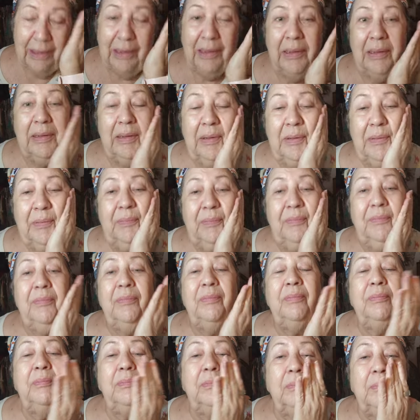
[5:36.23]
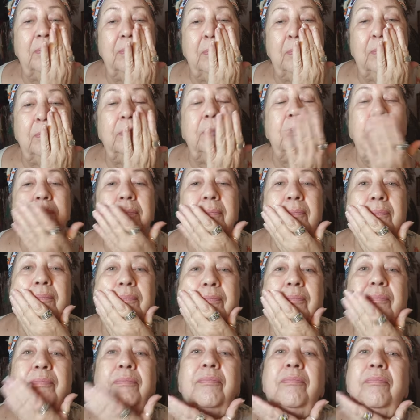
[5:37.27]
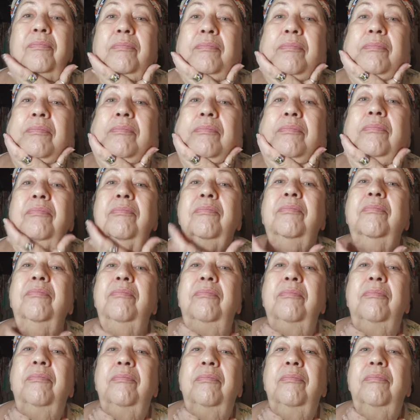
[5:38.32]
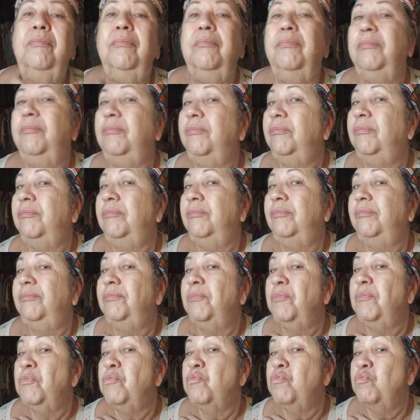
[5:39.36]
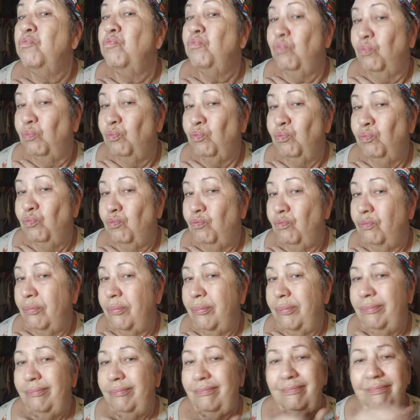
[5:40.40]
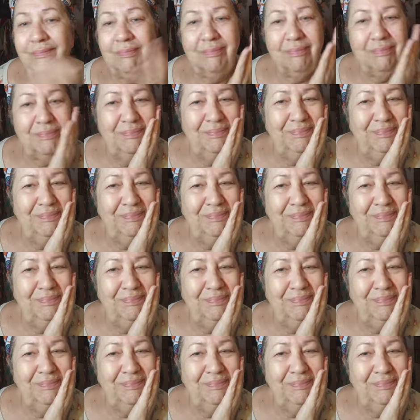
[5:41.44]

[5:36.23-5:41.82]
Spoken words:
(no one is talking)